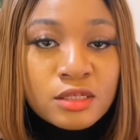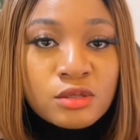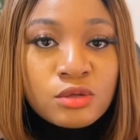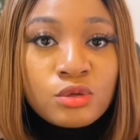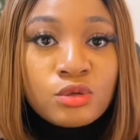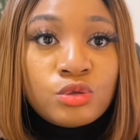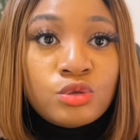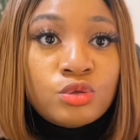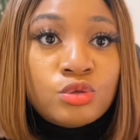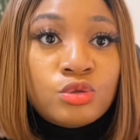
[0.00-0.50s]
So
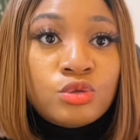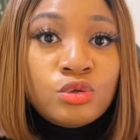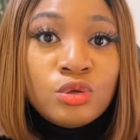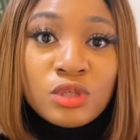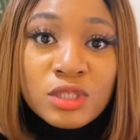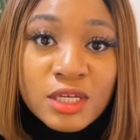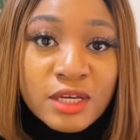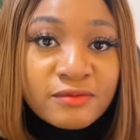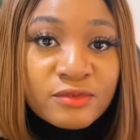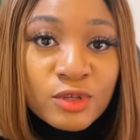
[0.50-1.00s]
you
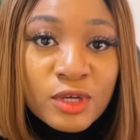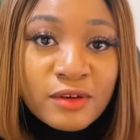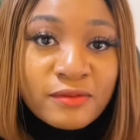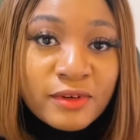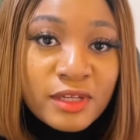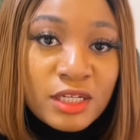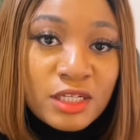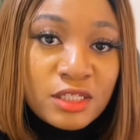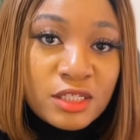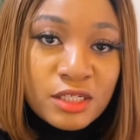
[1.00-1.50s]
don't have to have
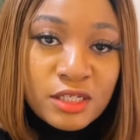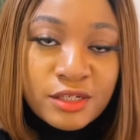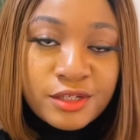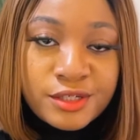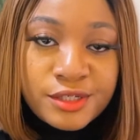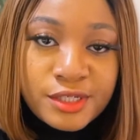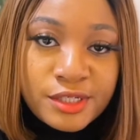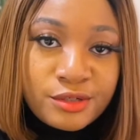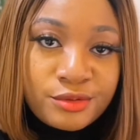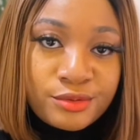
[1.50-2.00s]
an
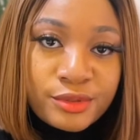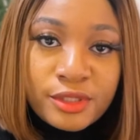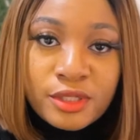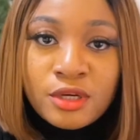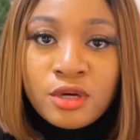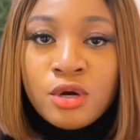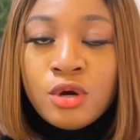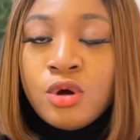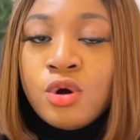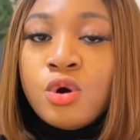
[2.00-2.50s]
engineering degree
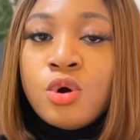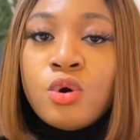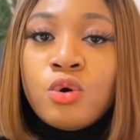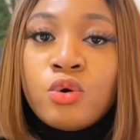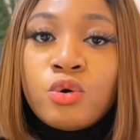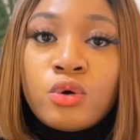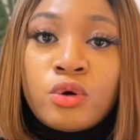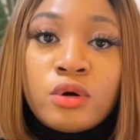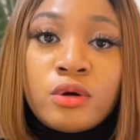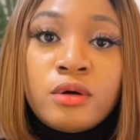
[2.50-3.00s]

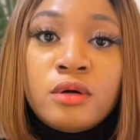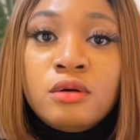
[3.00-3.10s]
or